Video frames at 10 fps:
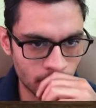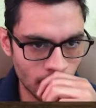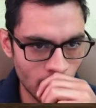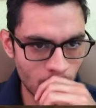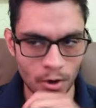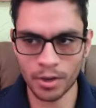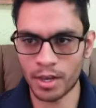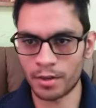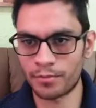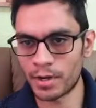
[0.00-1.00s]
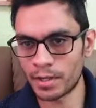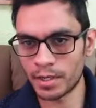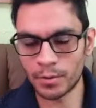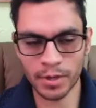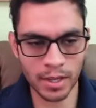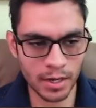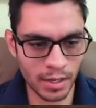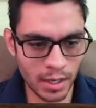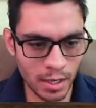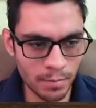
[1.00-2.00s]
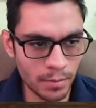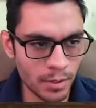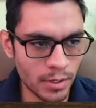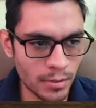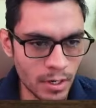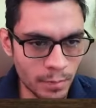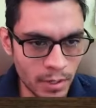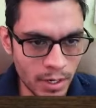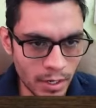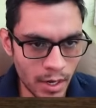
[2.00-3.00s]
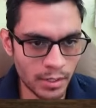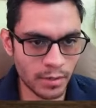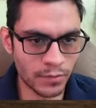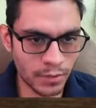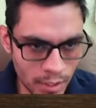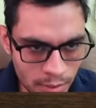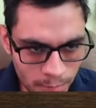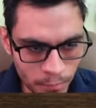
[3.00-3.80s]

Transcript: Okay, finally we get a game. He's gonna play knight f6.